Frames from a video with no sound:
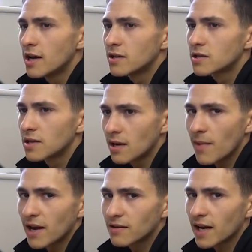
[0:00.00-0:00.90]

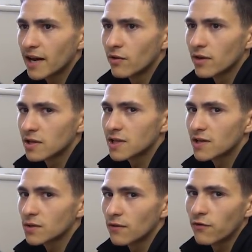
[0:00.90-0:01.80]
cinematic title that
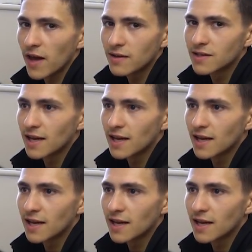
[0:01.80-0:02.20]
essentially fades